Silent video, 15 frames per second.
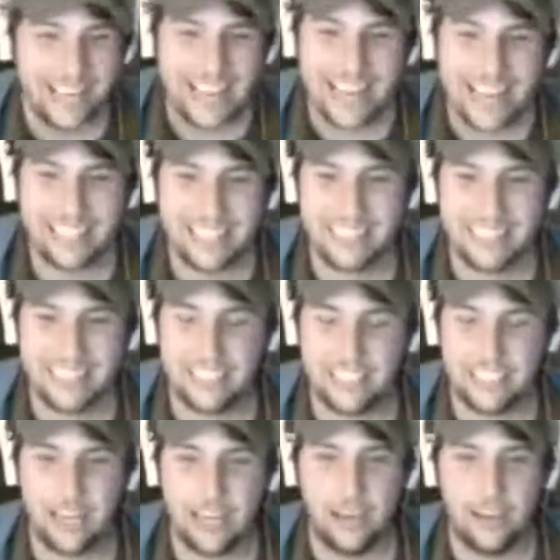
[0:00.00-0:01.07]
It's
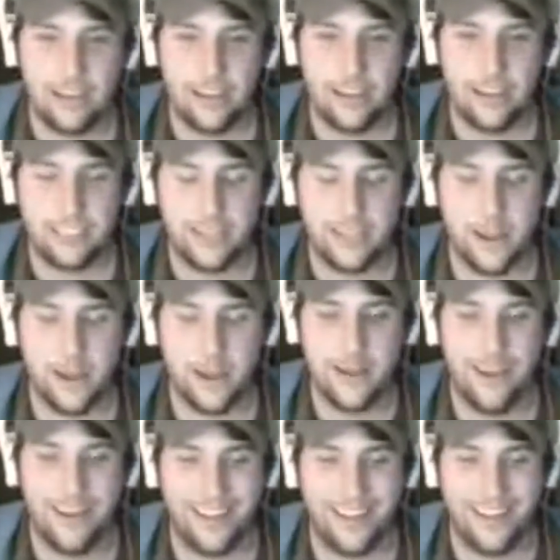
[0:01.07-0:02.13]
a it's a
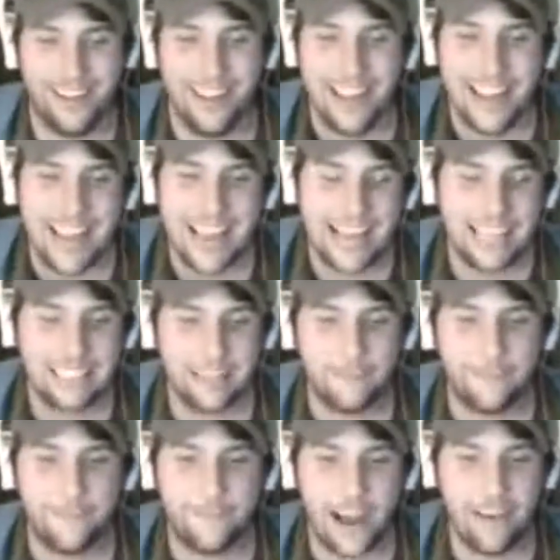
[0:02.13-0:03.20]

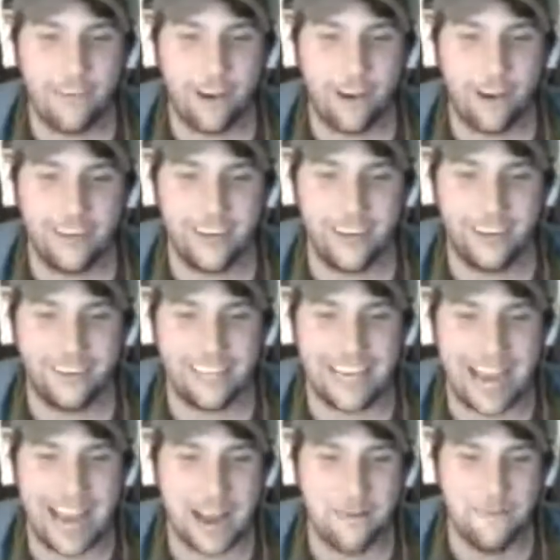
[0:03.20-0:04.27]
$500
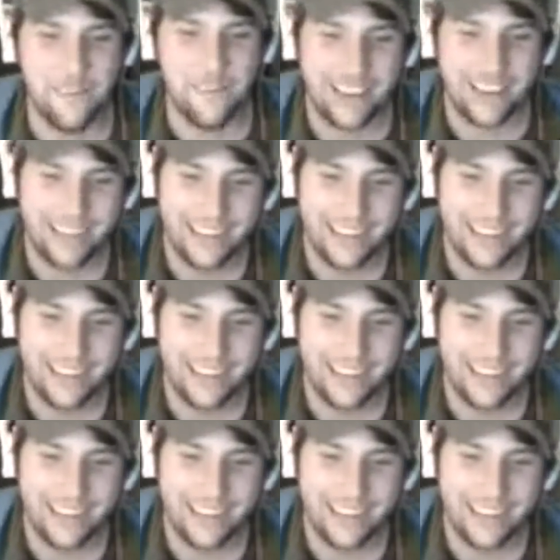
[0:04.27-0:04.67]
game.